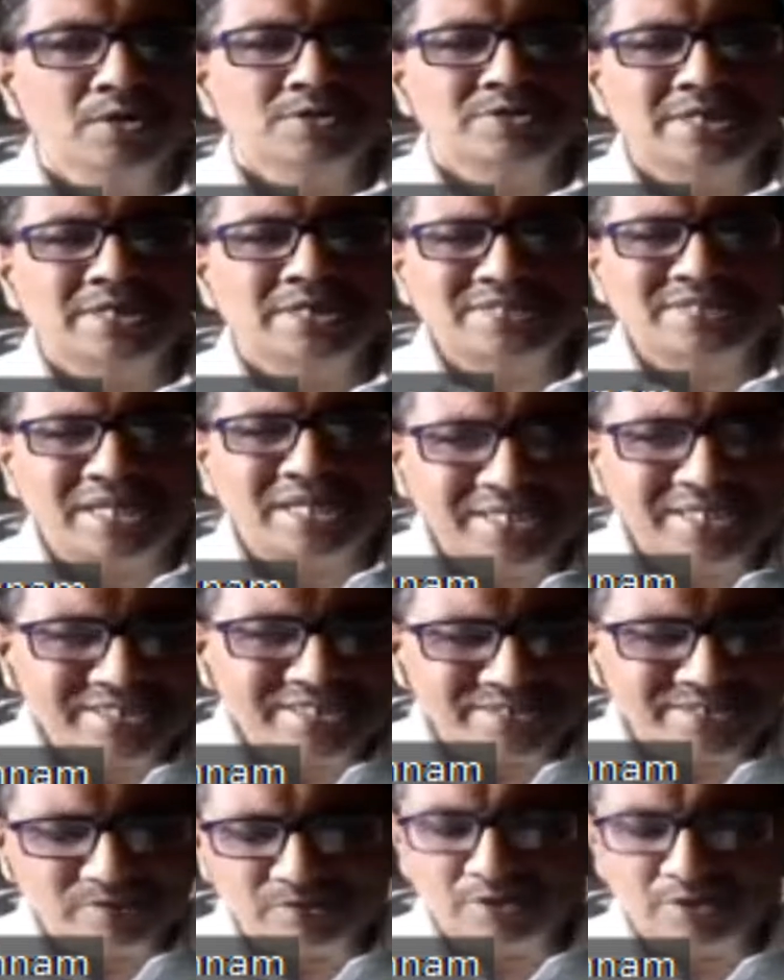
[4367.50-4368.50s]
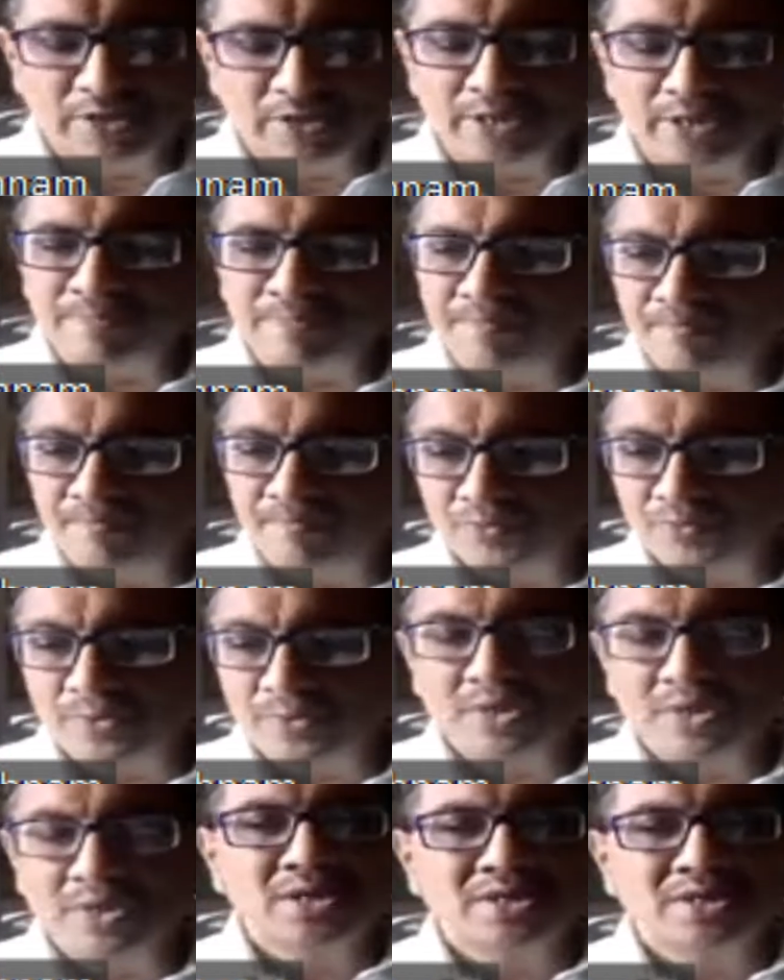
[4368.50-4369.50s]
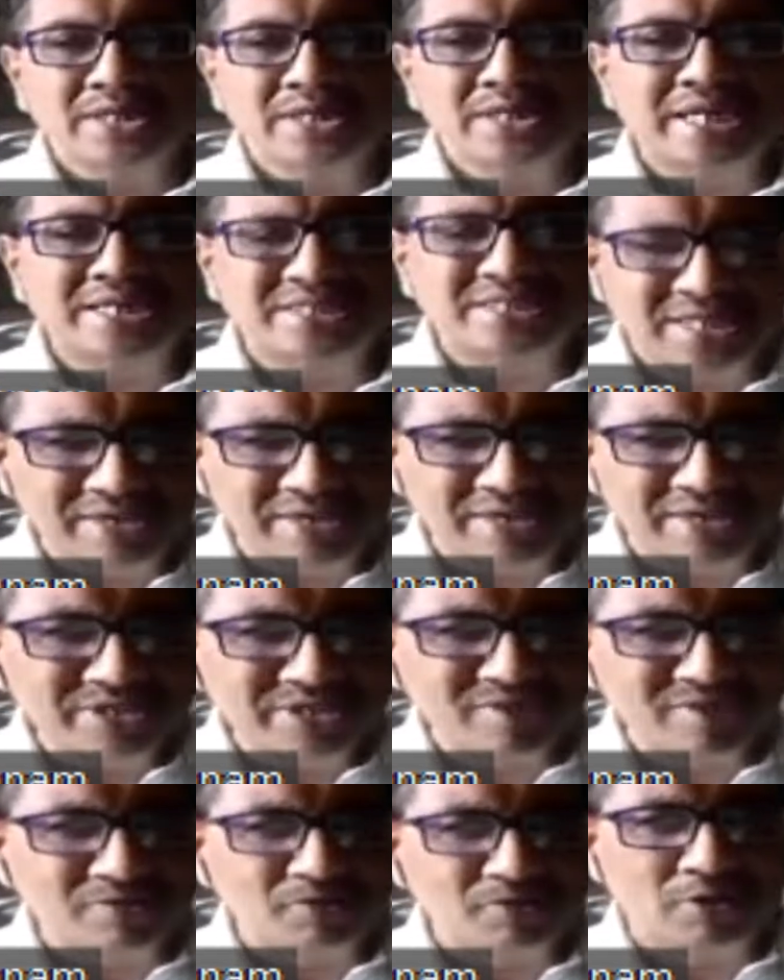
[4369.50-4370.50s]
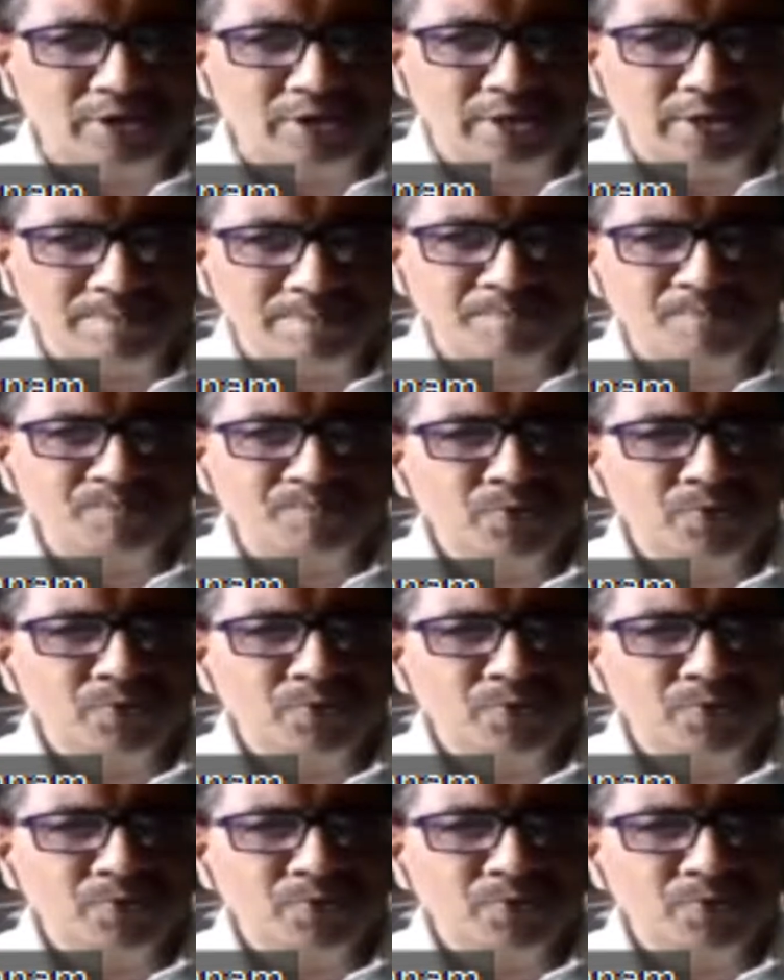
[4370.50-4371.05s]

their salaries have gone up, their savings have gone up.